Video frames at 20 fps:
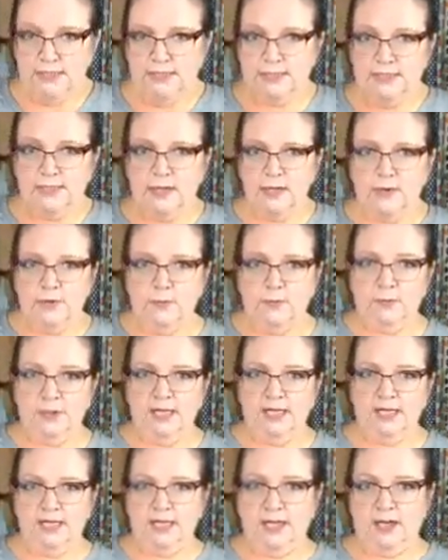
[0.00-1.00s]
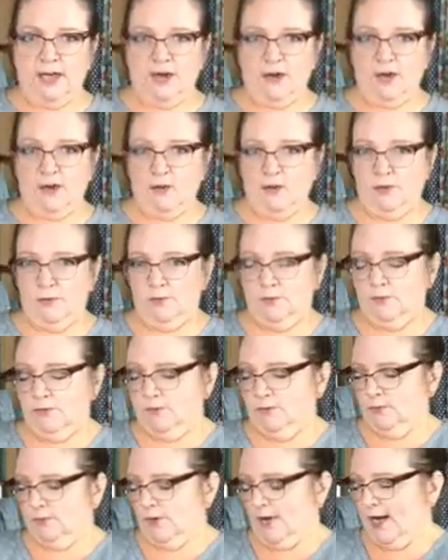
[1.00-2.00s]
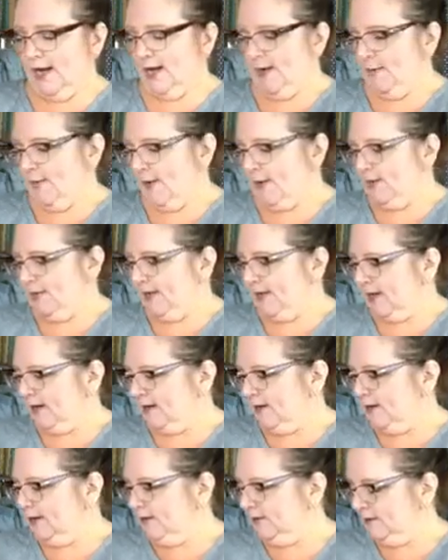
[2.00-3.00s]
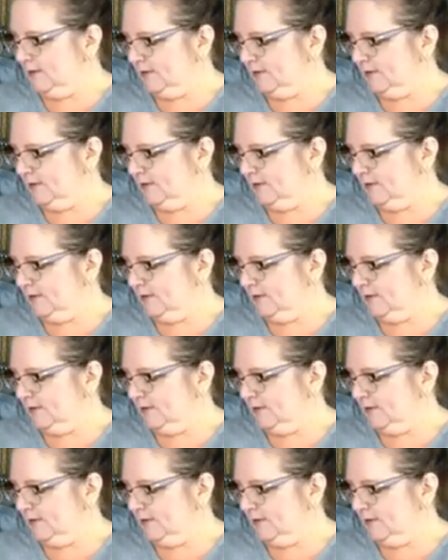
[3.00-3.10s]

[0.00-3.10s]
So we're going to go right about there